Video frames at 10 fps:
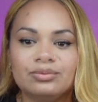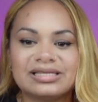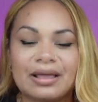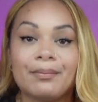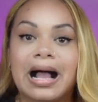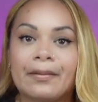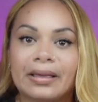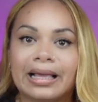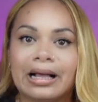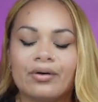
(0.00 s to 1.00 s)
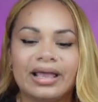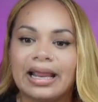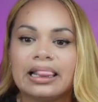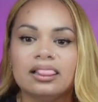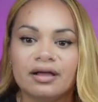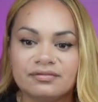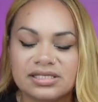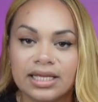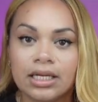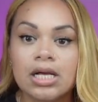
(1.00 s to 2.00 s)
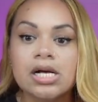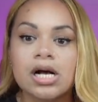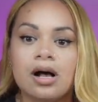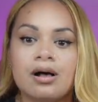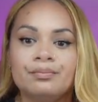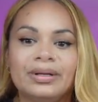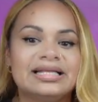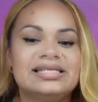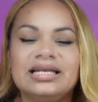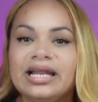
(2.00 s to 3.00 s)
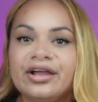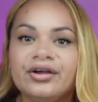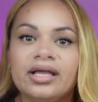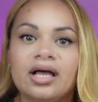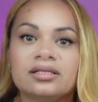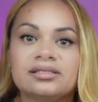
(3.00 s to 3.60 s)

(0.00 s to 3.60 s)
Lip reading: was like popping out and I loved it. But I did layer it on